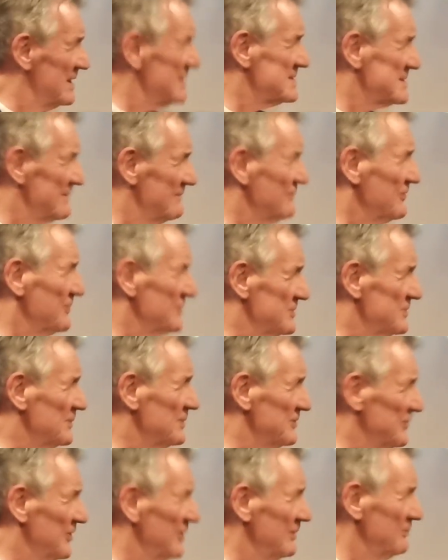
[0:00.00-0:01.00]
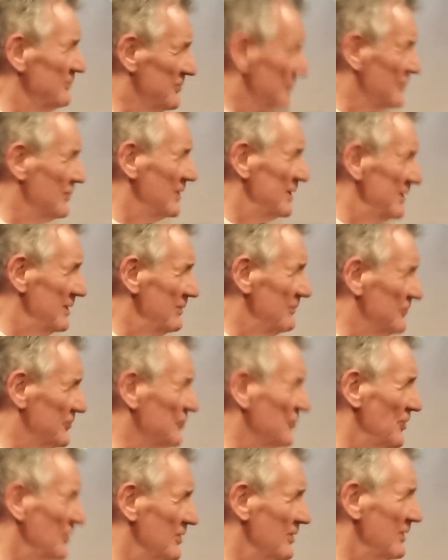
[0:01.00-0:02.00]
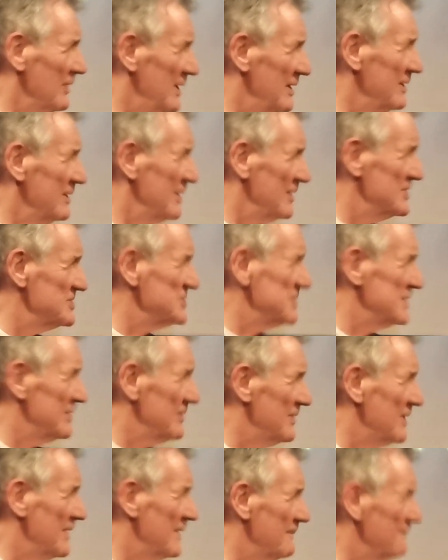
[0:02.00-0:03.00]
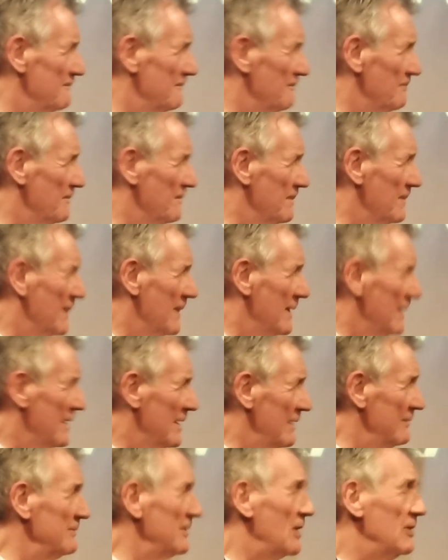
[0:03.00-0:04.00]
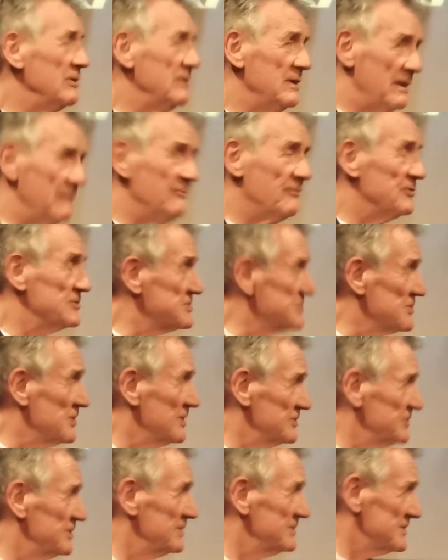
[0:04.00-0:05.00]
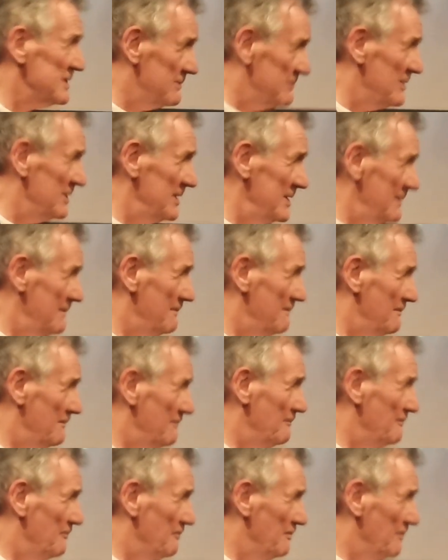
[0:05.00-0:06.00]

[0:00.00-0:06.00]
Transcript: Chinese influence, which seems quite strong in Nigeria. And infrastructure, is that right?